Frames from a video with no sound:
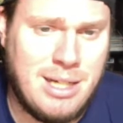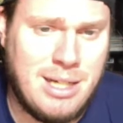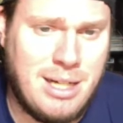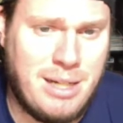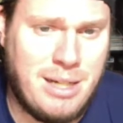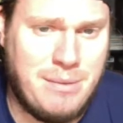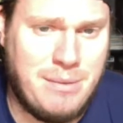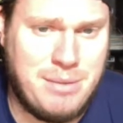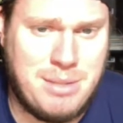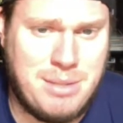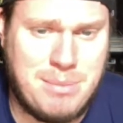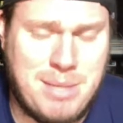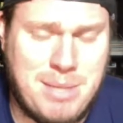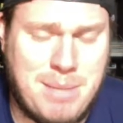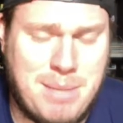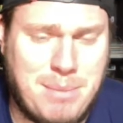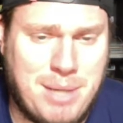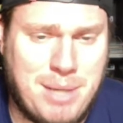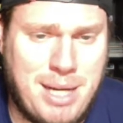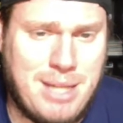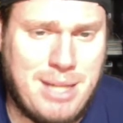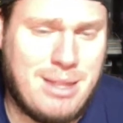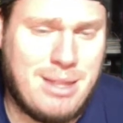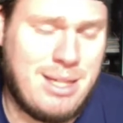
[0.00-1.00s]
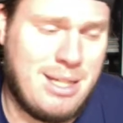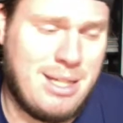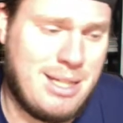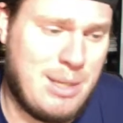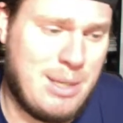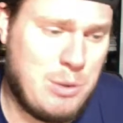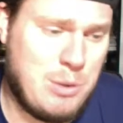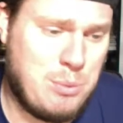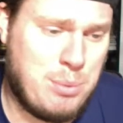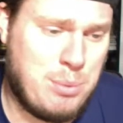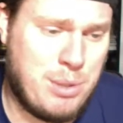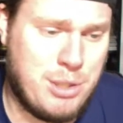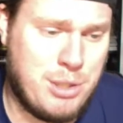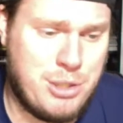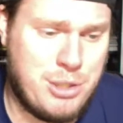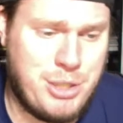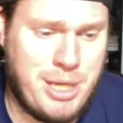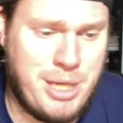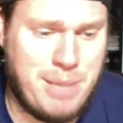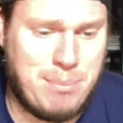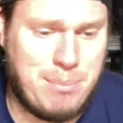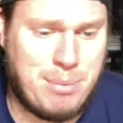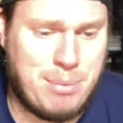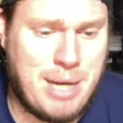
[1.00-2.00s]
of September. I think they would push
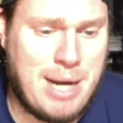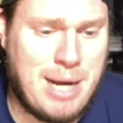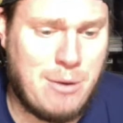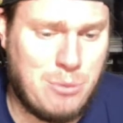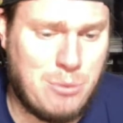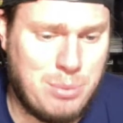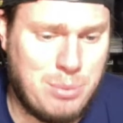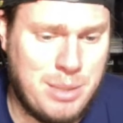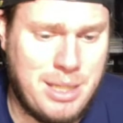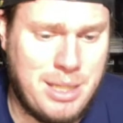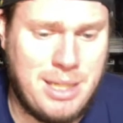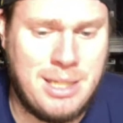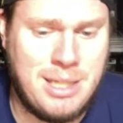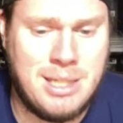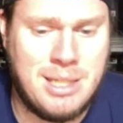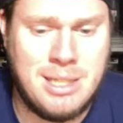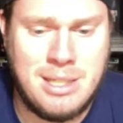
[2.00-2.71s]
it probably